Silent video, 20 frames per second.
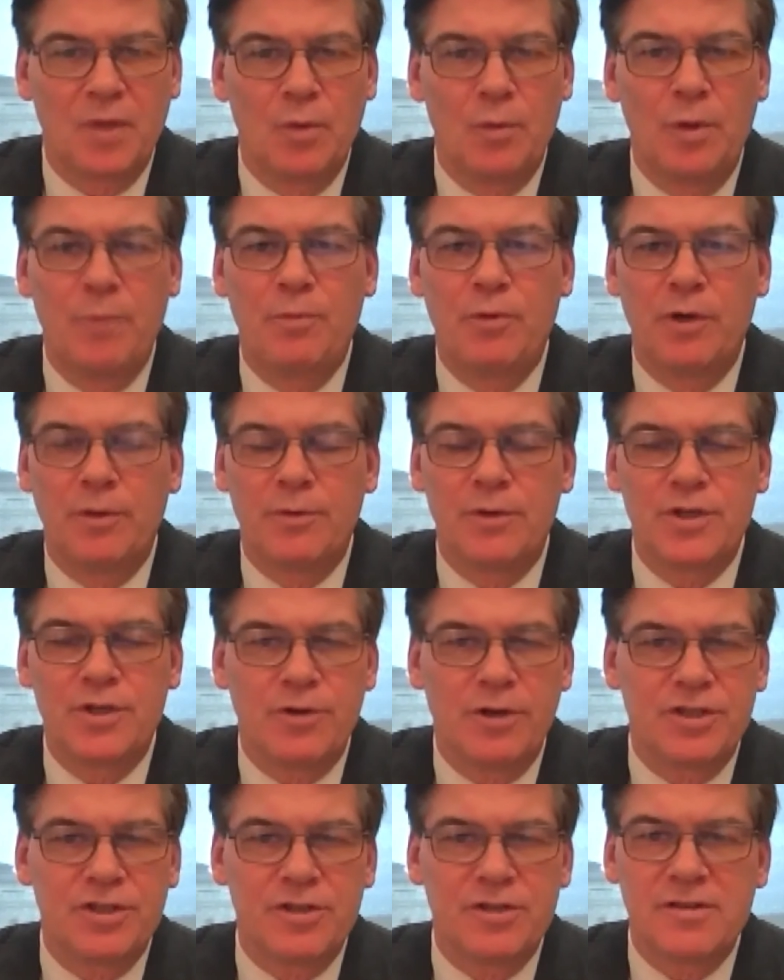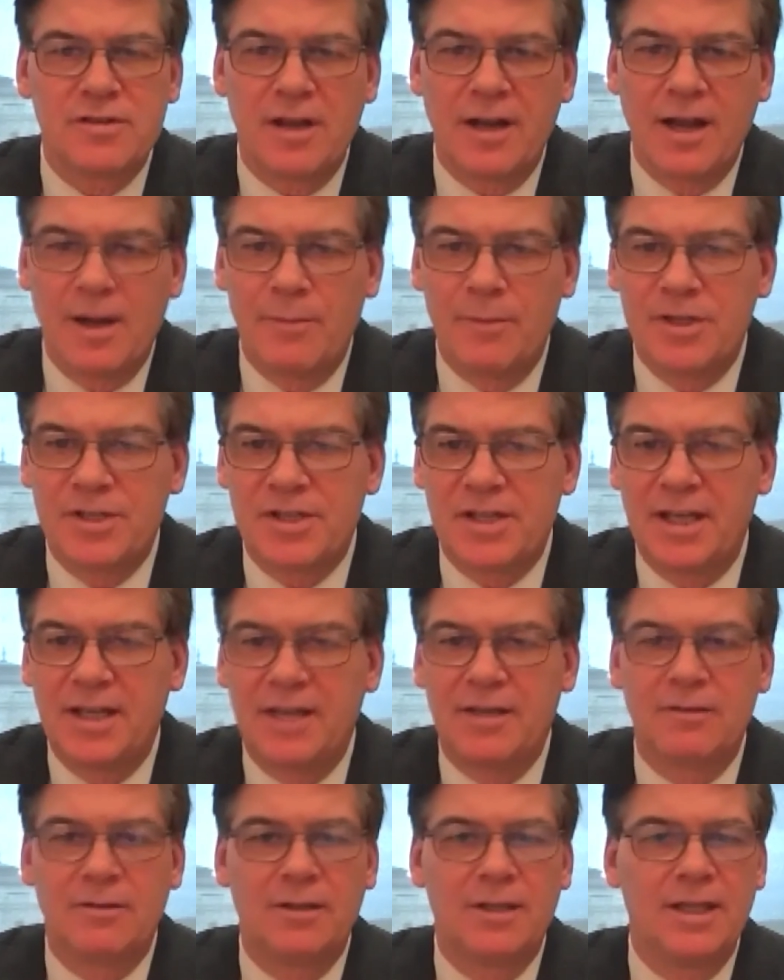We put restrictions on how much they
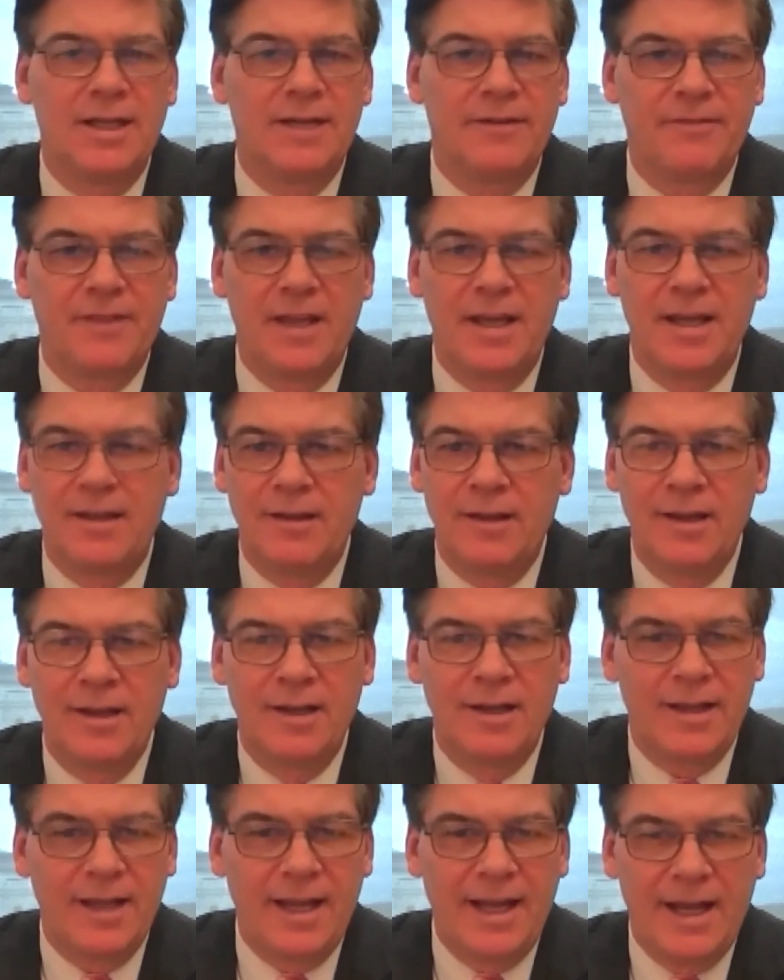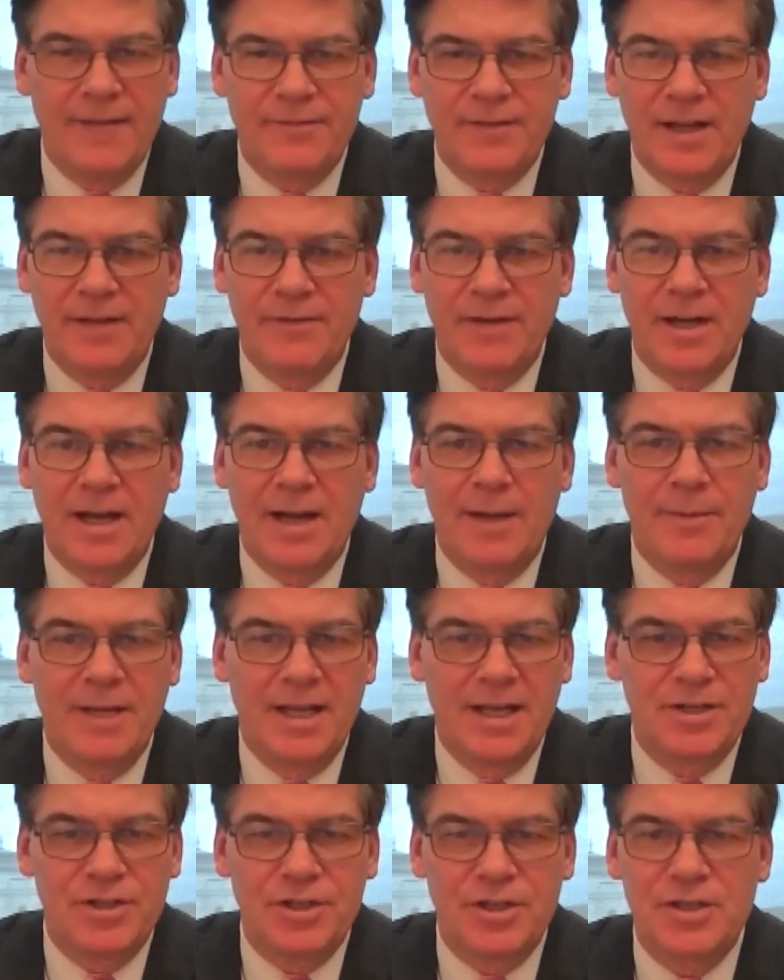could lift, that they have to have
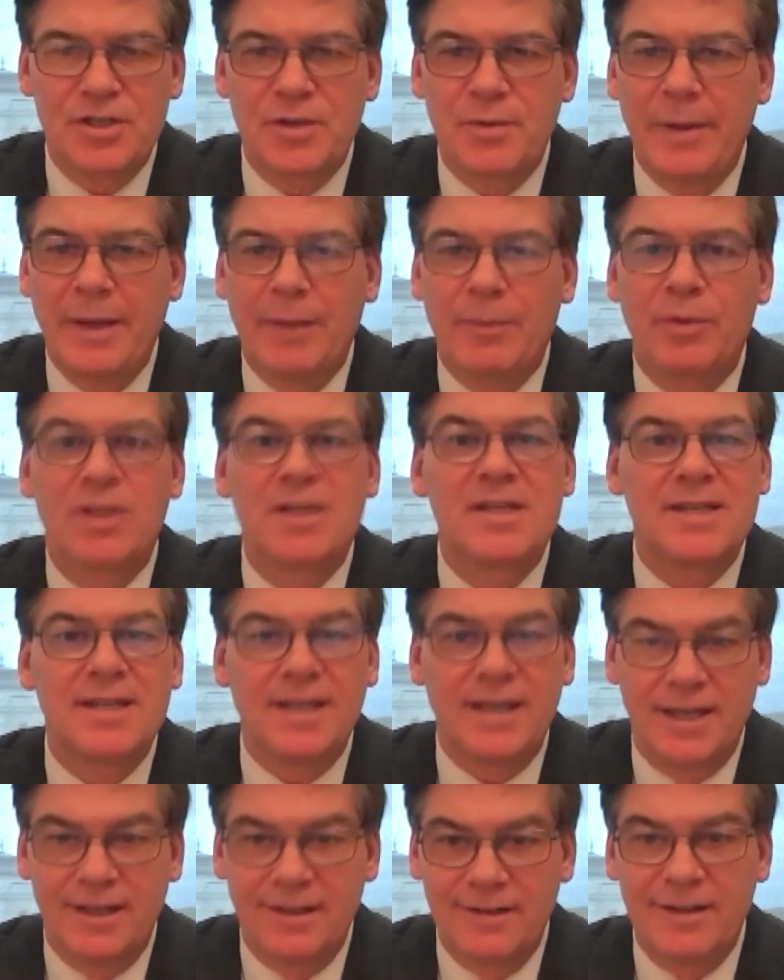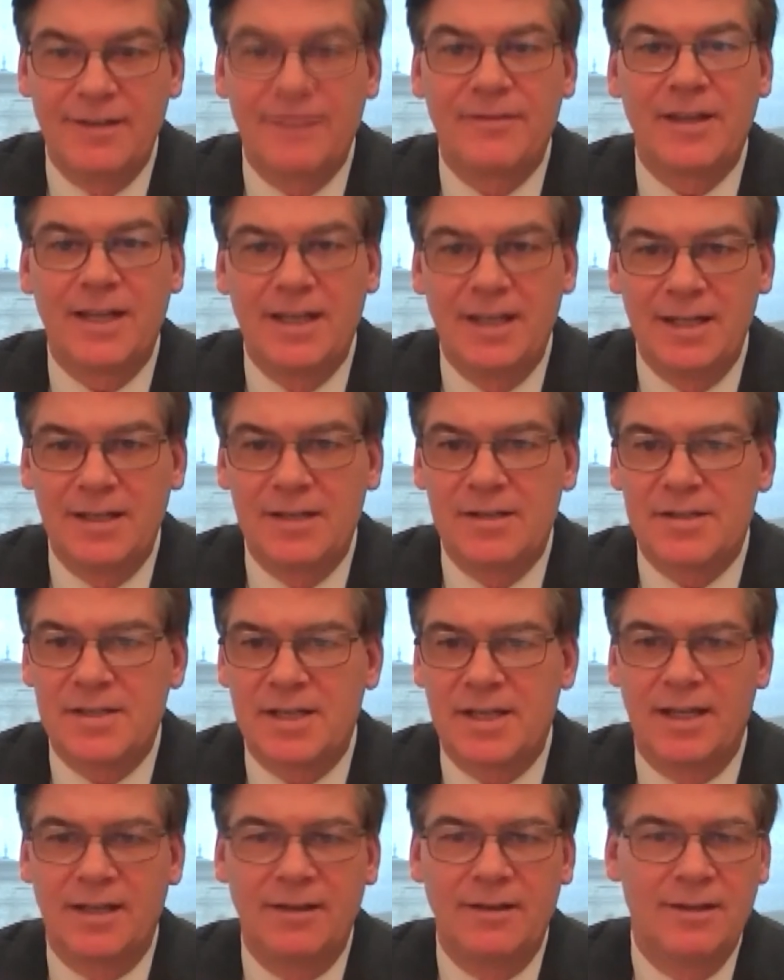accommodations to be able to sit if they need to
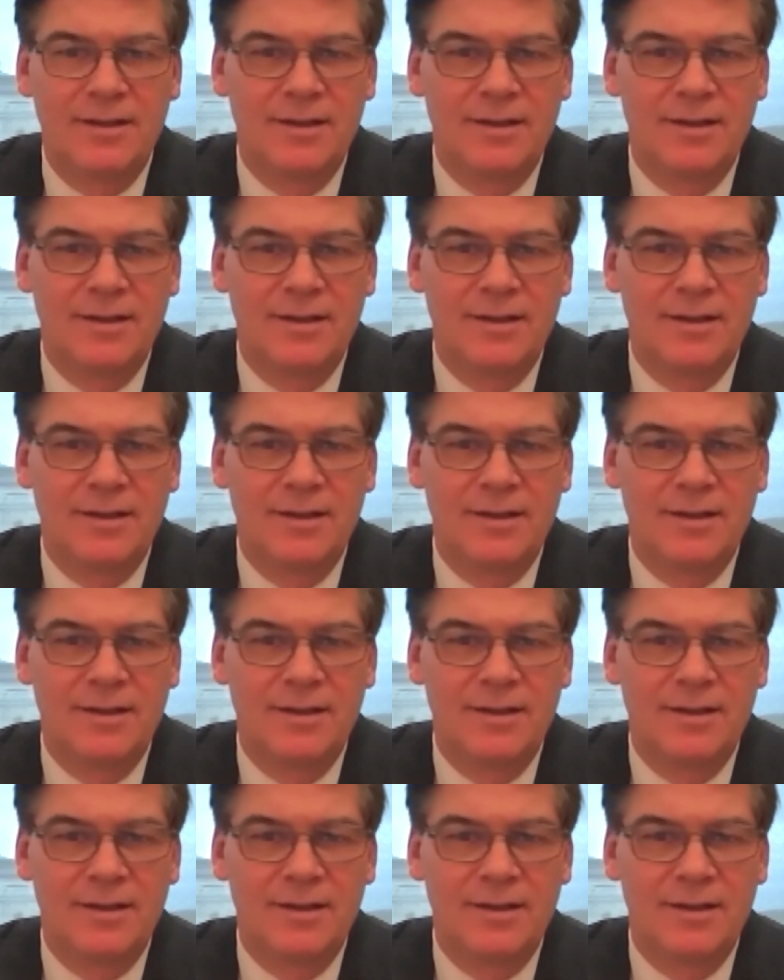sit.